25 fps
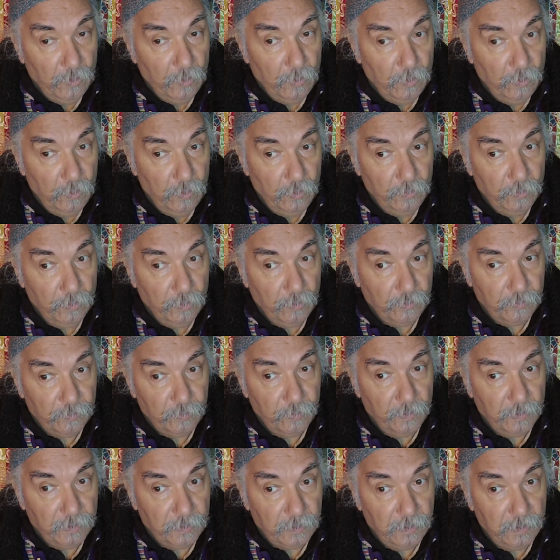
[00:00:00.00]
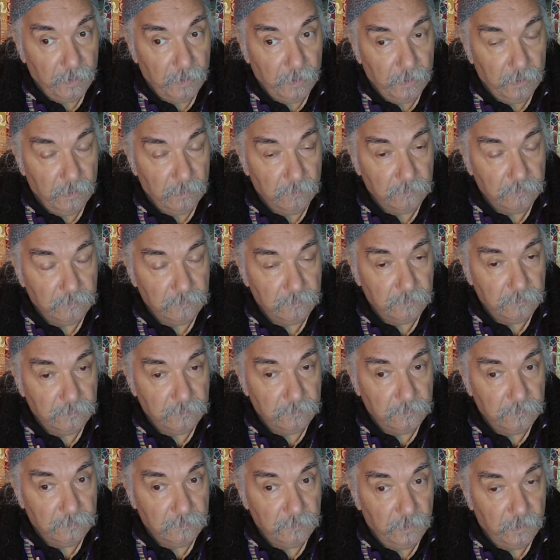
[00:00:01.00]
Who knows what they're
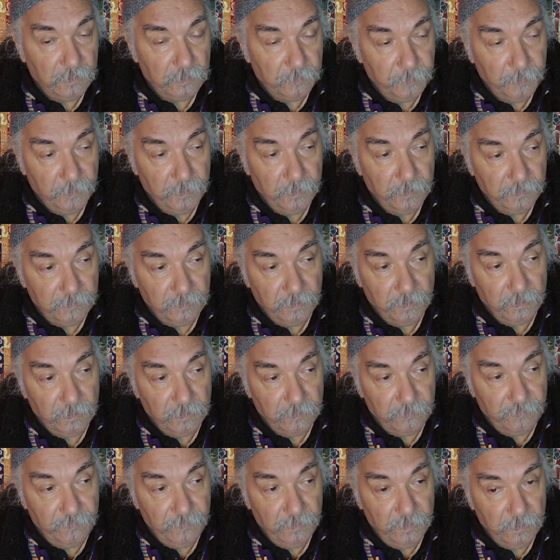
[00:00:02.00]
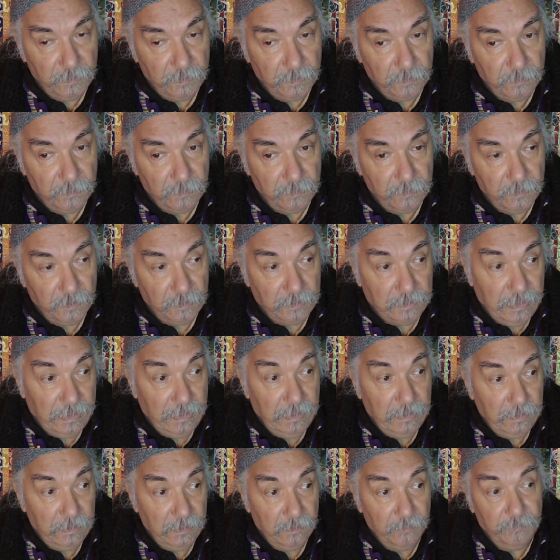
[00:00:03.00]
experiencing as fear that
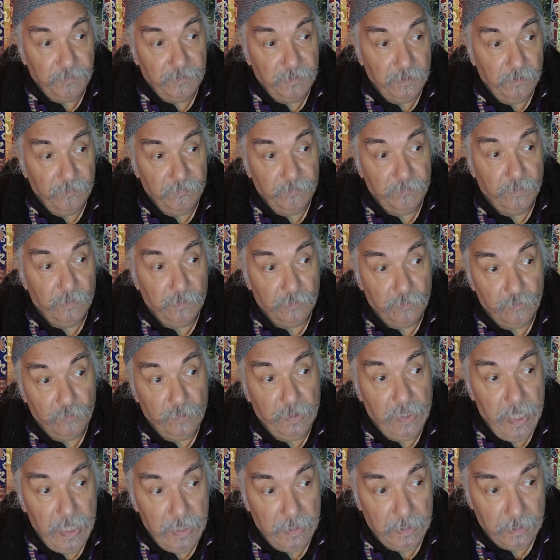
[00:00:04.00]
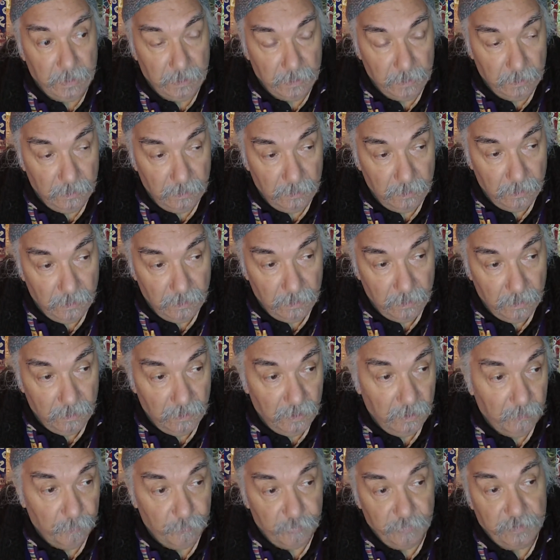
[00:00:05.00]
they themselves are creating
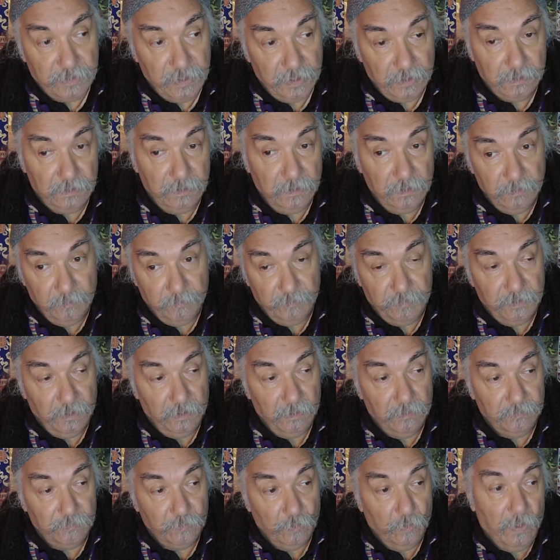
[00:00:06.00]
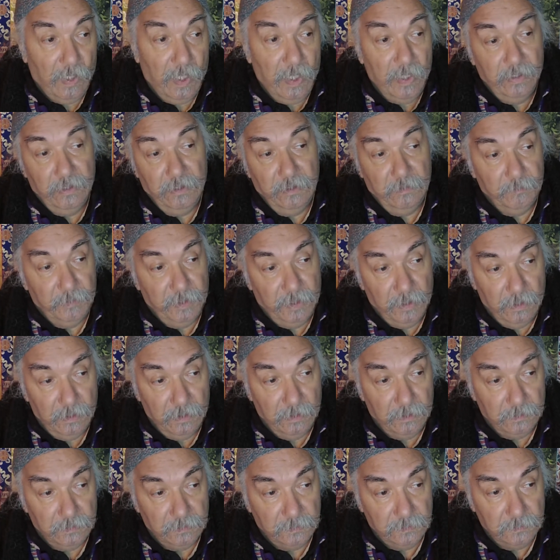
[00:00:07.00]
and protecting themselves or hiding
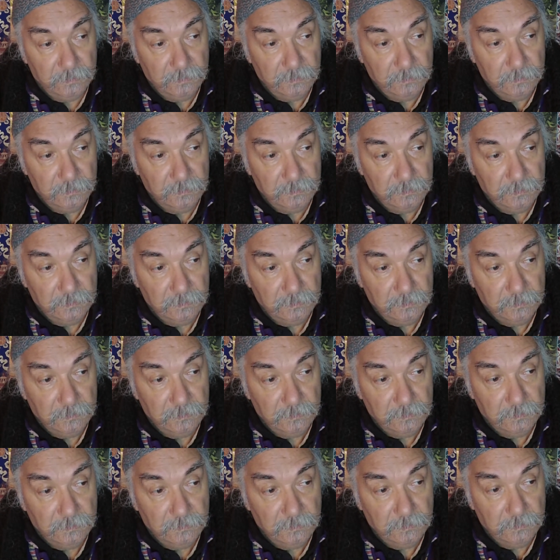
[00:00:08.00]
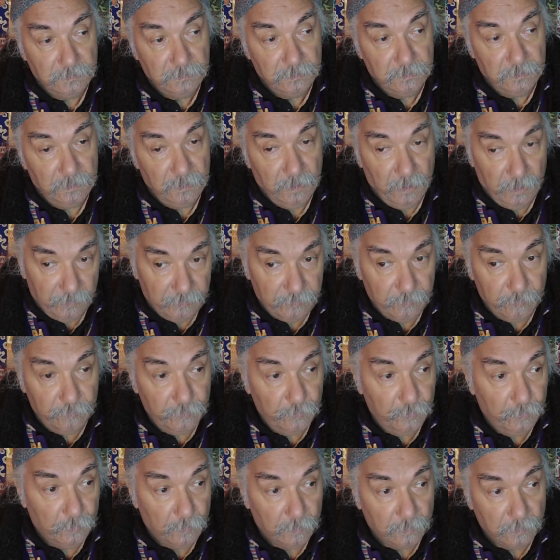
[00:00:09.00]
behind? as a
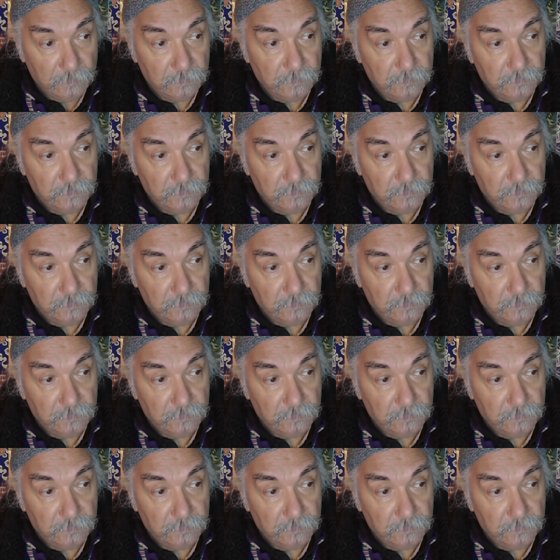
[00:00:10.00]
rule.